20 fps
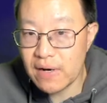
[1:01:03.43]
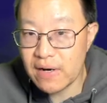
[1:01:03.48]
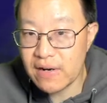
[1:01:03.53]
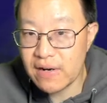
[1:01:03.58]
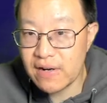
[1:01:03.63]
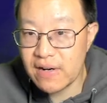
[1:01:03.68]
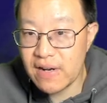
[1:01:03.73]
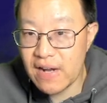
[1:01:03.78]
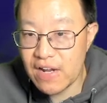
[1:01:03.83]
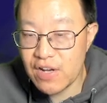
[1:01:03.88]

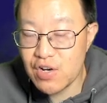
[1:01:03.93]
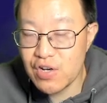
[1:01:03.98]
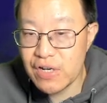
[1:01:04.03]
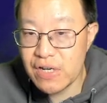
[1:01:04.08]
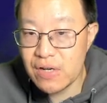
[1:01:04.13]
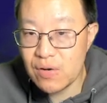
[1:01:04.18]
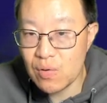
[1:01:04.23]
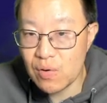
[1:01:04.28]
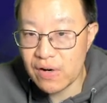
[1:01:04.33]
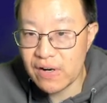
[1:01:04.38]

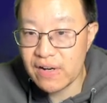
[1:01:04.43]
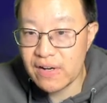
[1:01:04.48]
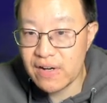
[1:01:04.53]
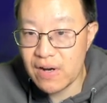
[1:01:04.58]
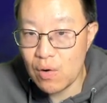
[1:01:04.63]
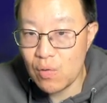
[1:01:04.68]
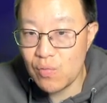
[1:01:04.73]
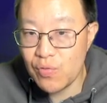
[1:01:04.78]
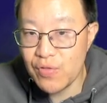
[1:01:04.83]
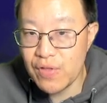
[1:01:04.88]
sketchy or
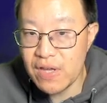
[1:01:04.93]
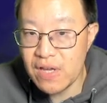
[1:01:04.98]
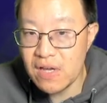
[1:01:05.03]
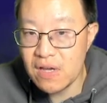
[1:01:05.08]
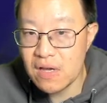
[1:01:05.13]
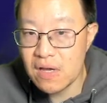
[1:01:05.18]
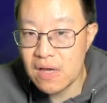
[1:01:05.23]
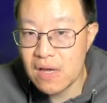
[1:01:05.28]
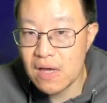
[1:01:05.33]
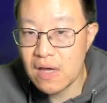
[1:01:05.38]

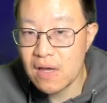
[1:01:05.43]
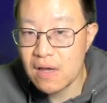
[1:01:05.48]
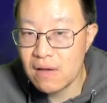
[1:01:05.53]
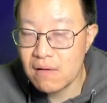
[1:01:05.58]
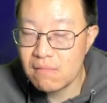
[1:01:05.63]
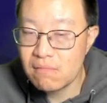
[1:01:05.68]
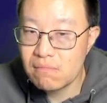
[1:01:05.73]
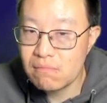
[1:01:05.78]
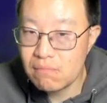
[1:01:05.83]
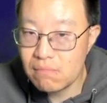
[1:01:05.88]
stealthy,
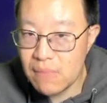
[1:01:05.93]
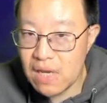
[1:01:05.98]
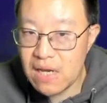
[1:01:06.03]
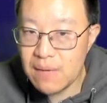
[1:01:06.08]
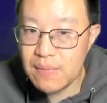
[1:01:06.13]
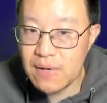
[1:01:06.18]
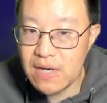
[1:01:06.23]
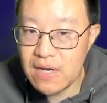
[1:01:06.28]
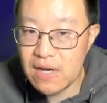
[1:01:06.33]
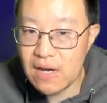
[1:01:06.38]

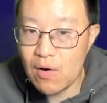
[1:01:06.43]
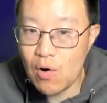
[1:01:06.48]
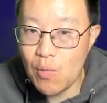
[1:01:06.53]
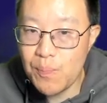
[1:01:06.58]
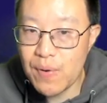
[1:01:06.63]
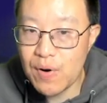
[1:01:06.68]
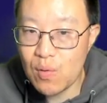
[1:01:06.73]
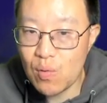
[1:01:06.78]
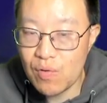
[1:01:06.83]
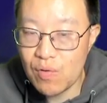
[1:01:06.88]
maybe
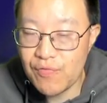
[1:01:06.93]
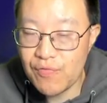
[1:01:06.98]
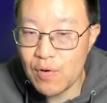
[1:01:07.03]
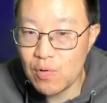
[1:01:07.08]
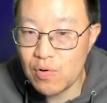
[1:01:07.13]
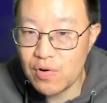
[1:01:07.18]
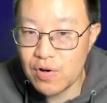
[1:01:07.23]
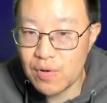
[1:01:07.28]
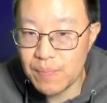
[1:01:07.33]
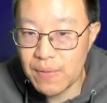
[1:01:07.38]
open or
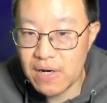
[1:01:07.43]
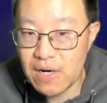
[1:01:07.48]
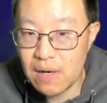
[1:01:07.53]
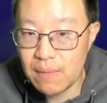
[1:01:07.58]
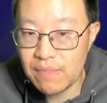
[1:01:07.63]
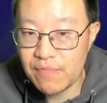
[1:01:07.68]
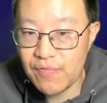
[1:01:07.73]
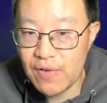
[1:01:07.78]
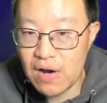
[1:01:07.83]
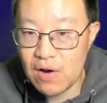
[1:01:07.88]
filter
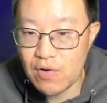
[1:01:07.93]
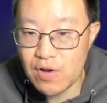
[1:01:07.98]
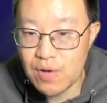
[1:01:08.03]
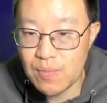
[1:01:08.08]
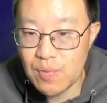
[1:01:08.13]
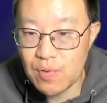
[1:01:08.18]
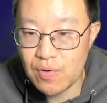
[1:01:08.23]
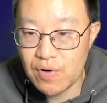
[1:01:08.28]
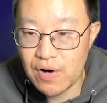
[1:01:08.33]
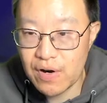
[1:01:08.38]
becomes
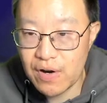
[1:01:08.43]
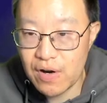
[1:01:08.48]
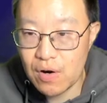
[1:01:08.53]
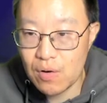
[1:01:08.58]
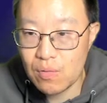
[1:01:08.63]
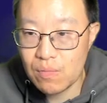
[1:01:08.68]
valuable to know.